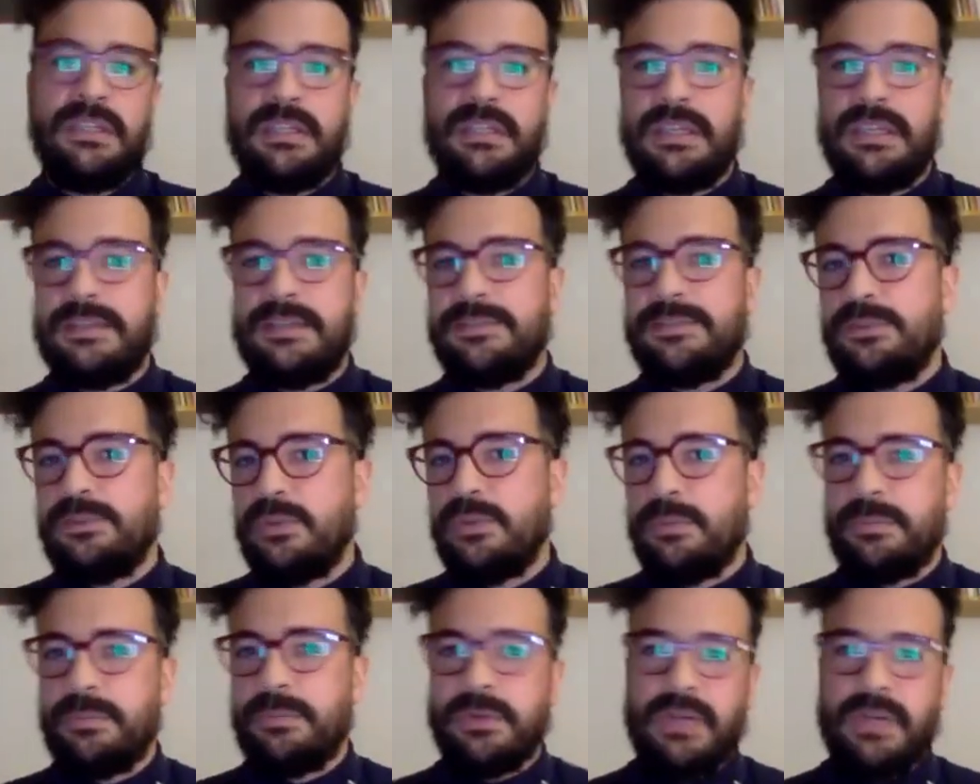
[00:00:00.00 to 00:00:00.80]
it's
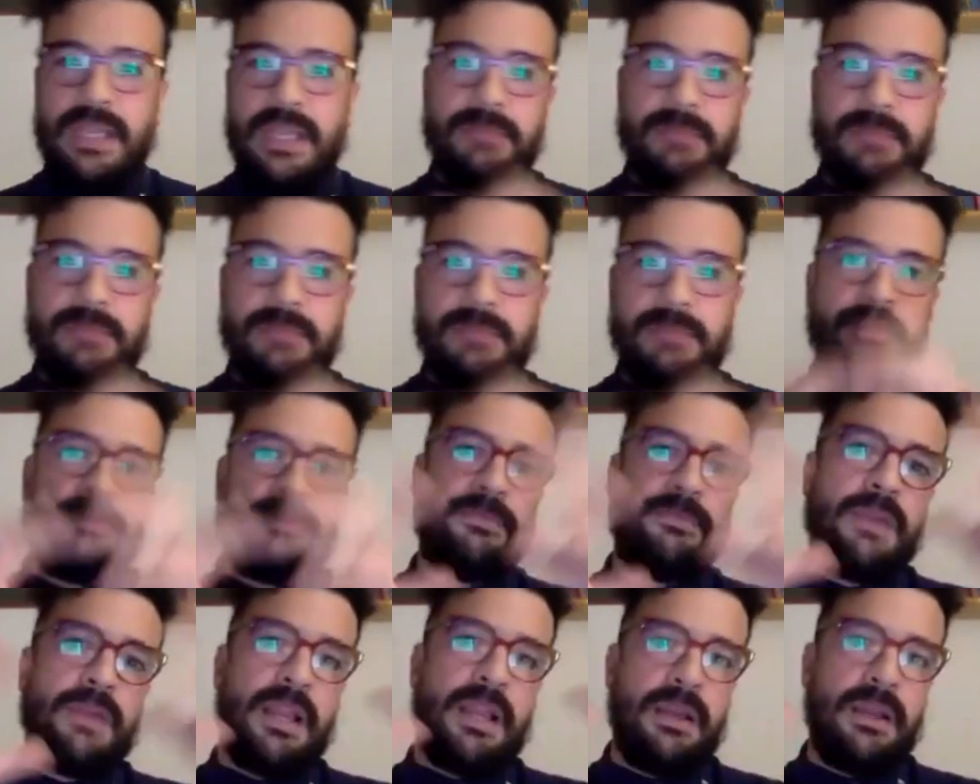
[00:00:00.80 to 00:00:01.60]
super like
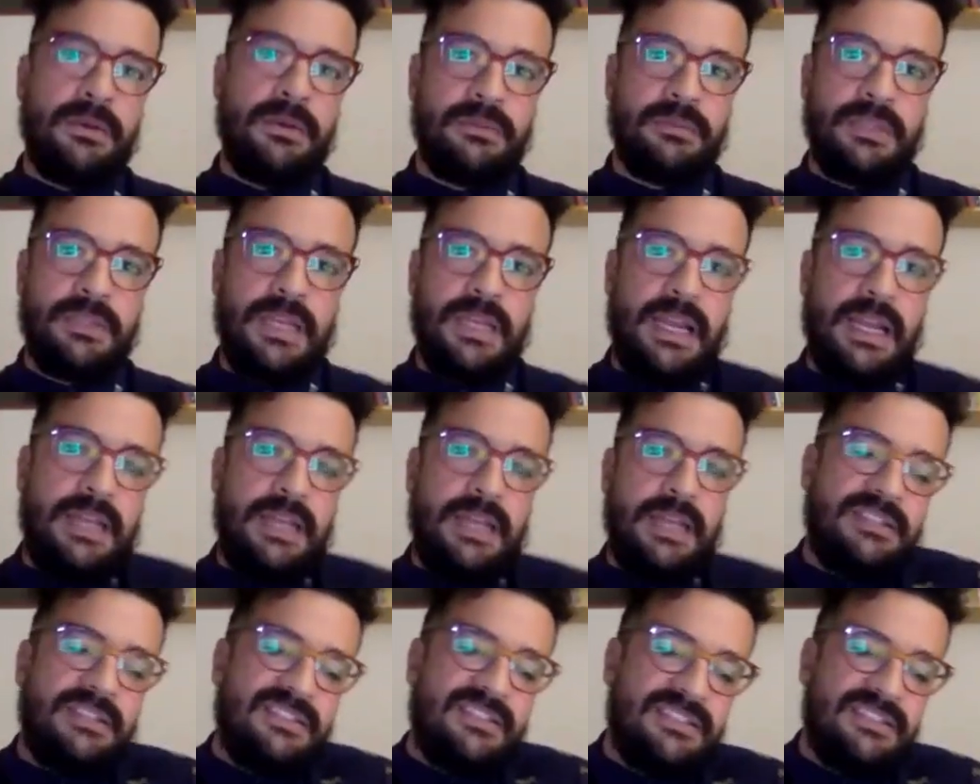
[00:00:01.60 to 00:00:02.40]
profound and
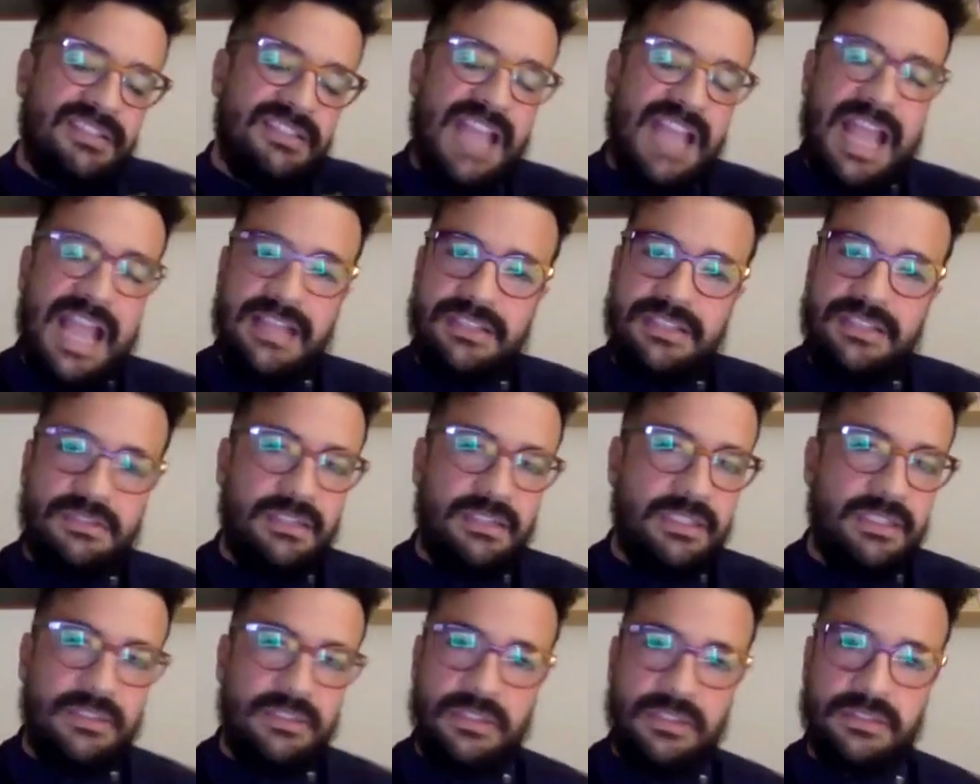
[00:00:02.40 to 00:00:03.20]
it's
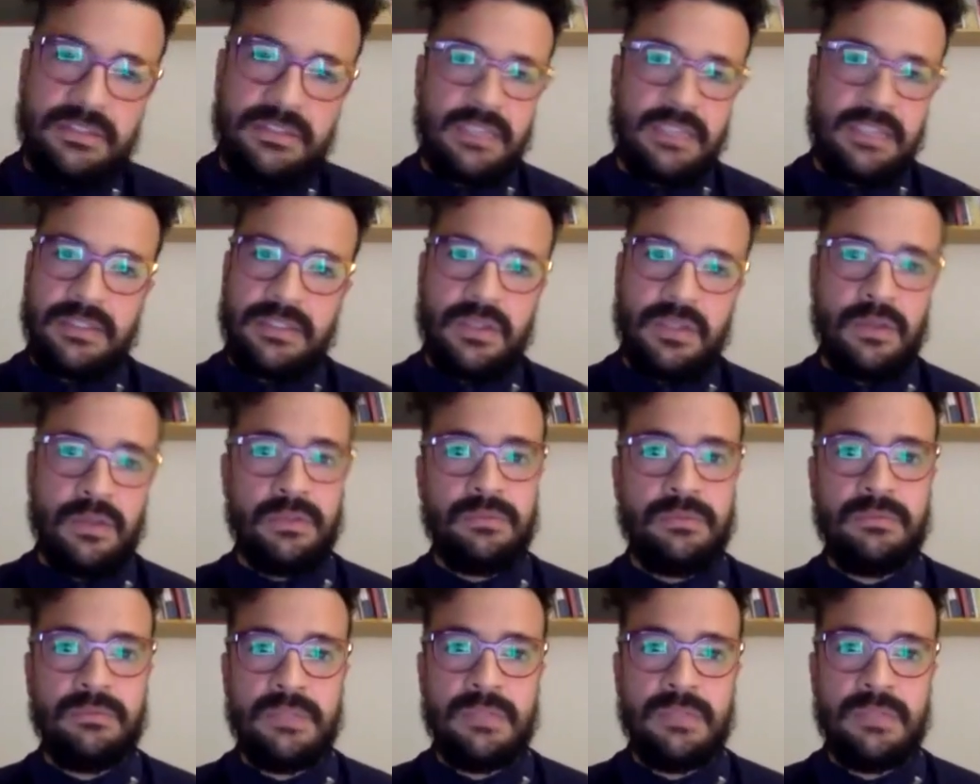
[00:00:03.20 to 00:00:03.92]
actually not good